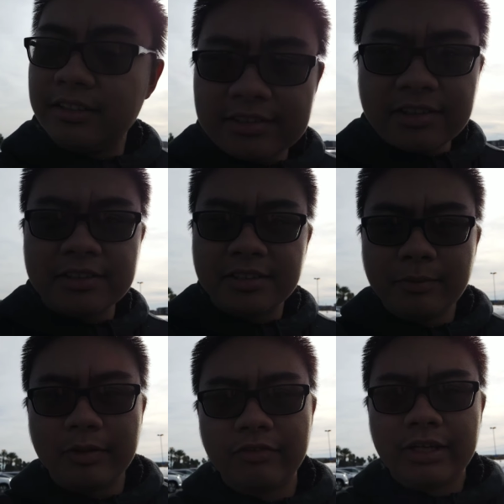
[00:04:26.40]
They're starting to
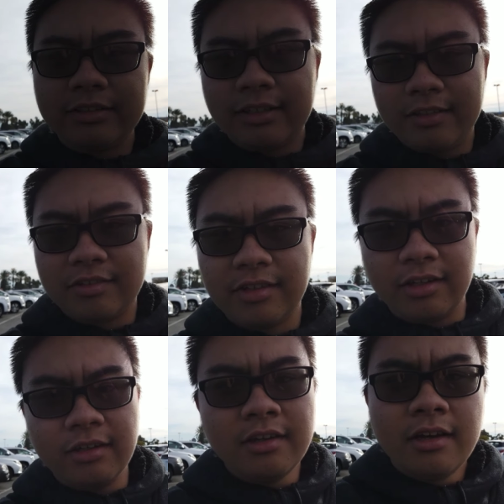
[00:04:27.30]
celebrate Valentine's
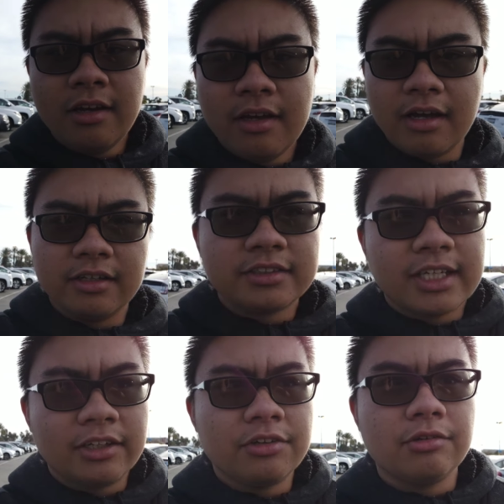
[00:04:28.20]
Day uh,
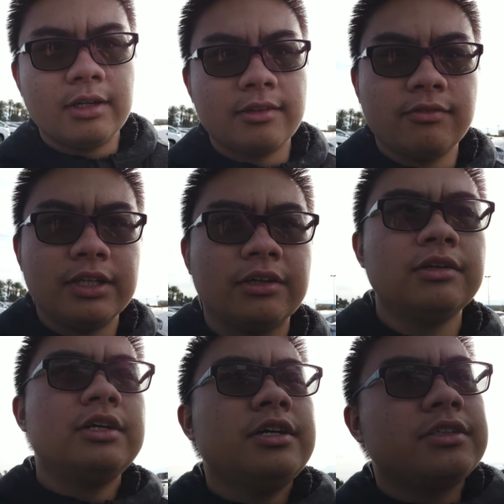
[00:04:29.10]
scattered throughout the video.
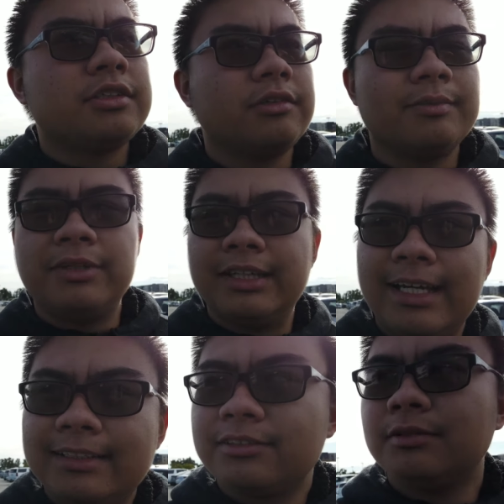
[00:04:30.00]
So, but
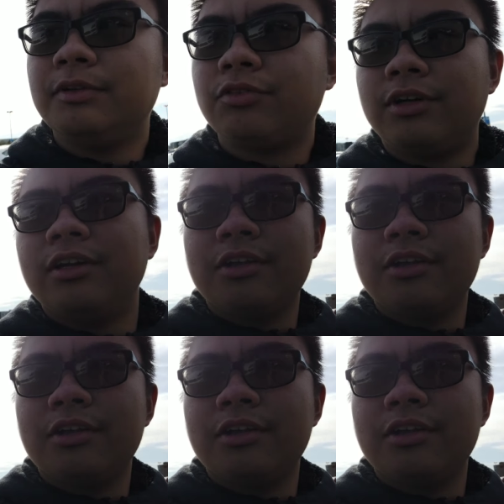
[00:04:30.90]
that's gonna be for